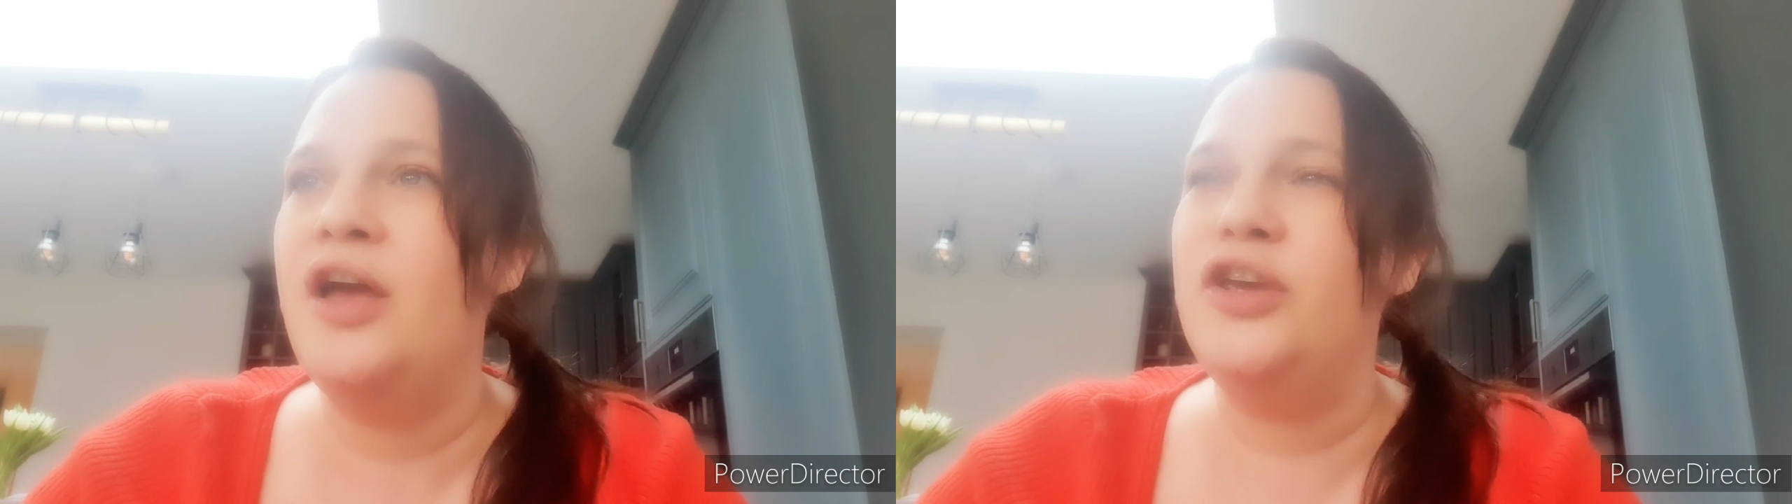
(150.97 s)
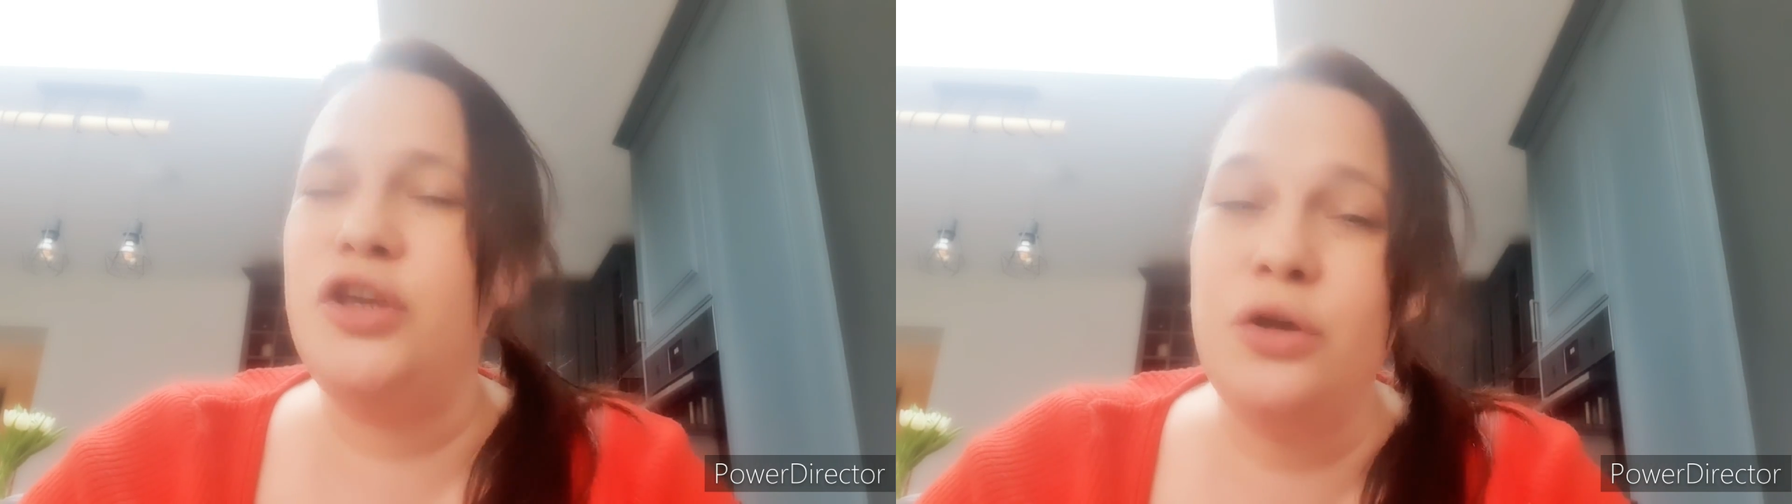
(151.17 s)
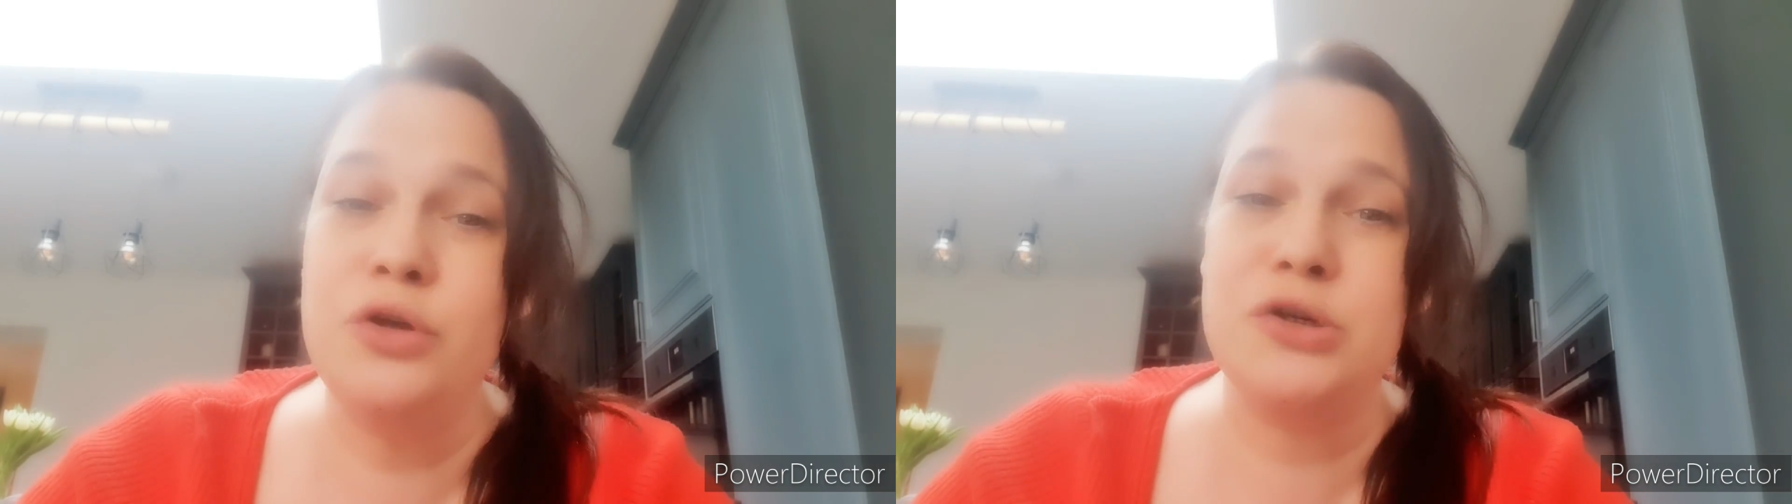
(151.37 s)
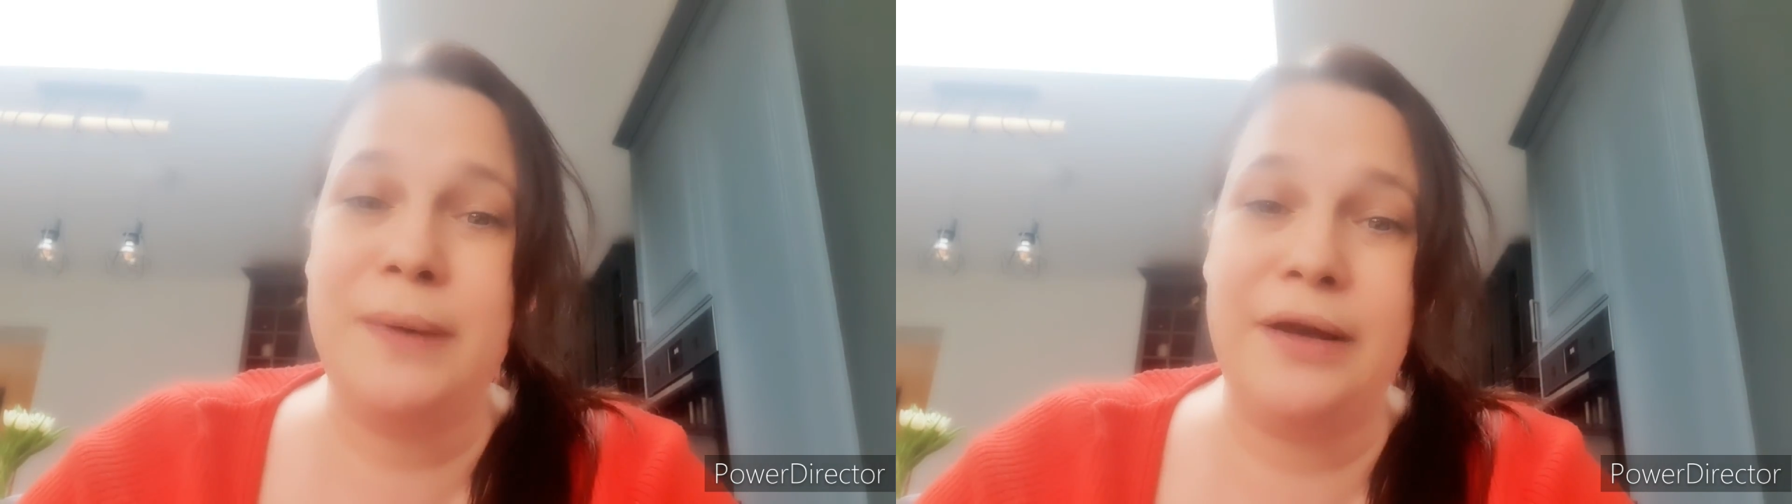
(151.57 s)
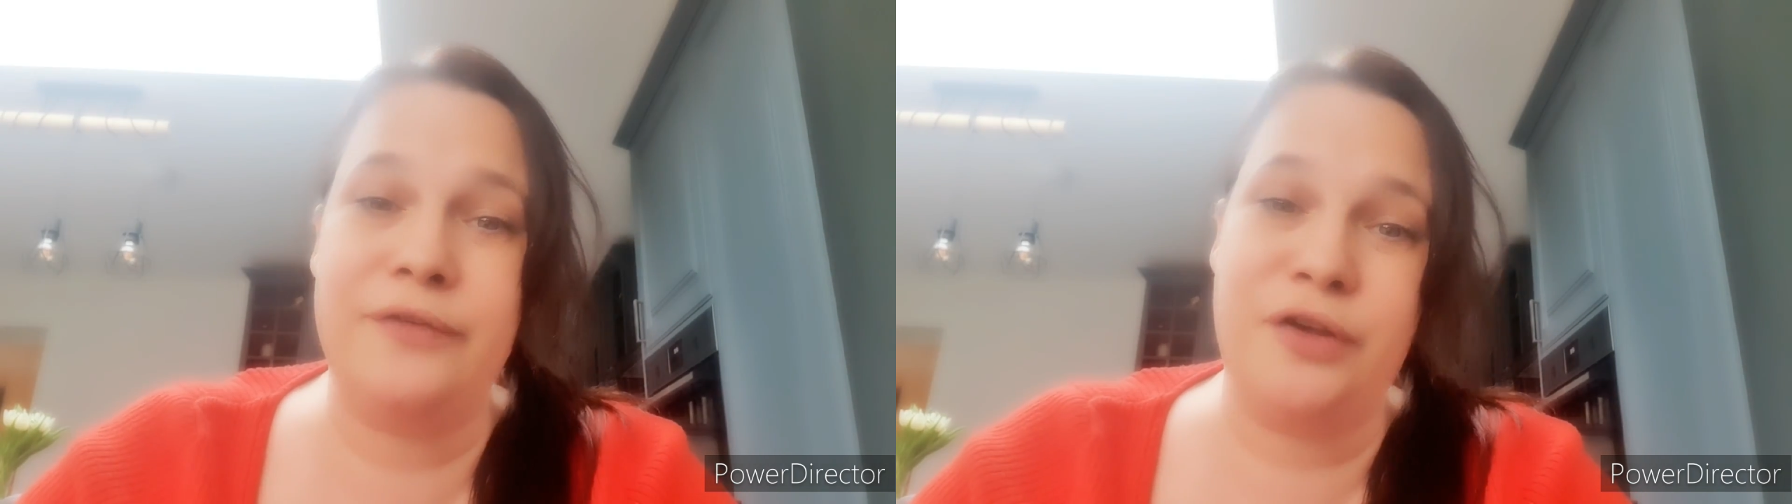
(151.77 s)
Huge
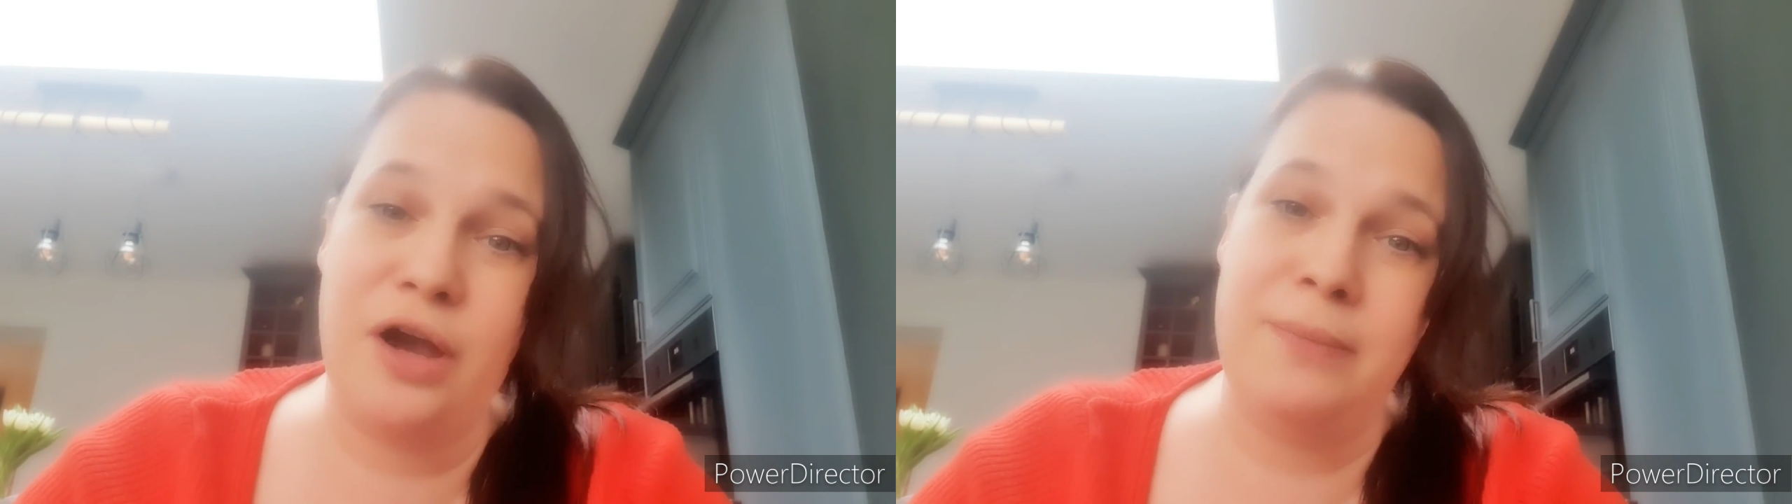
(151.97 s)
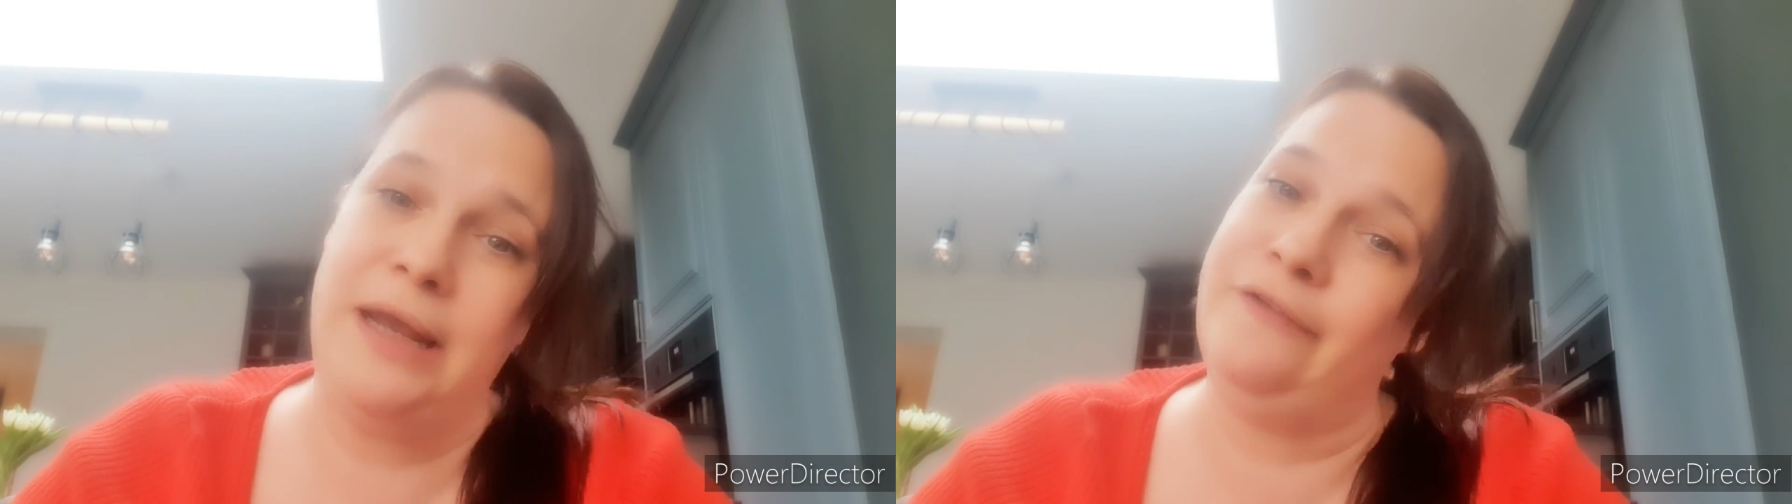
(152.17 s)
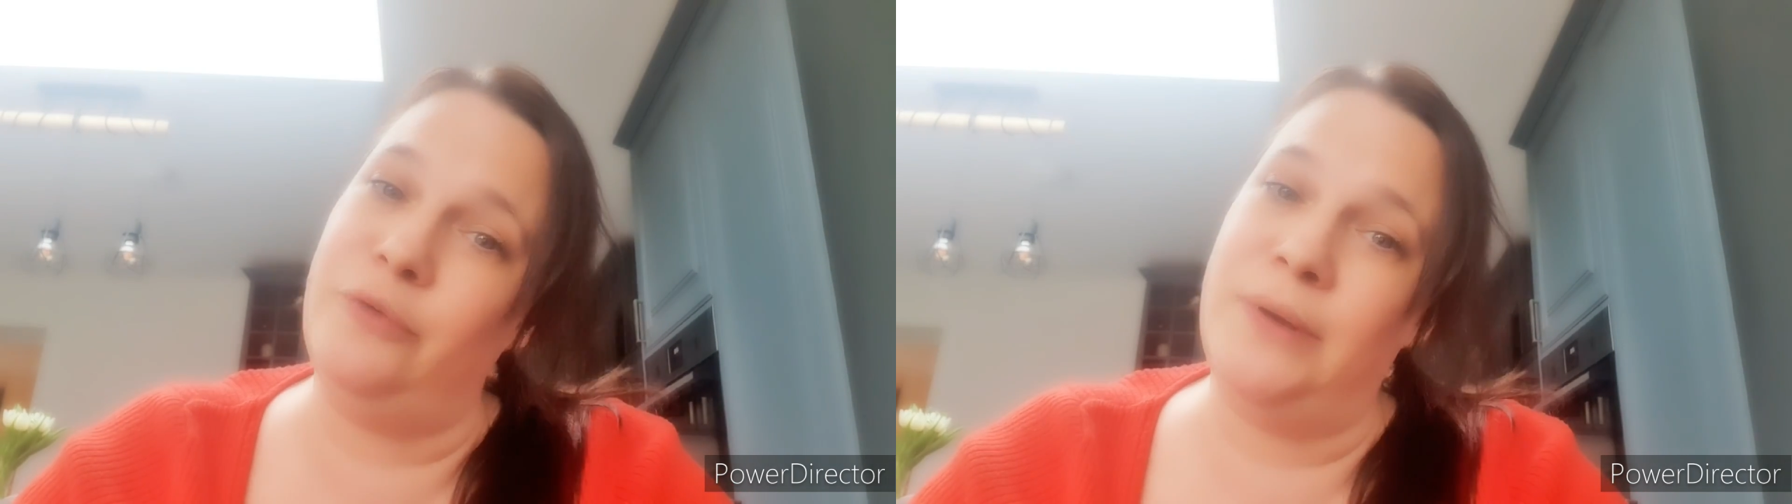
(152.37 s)
amount of time and effort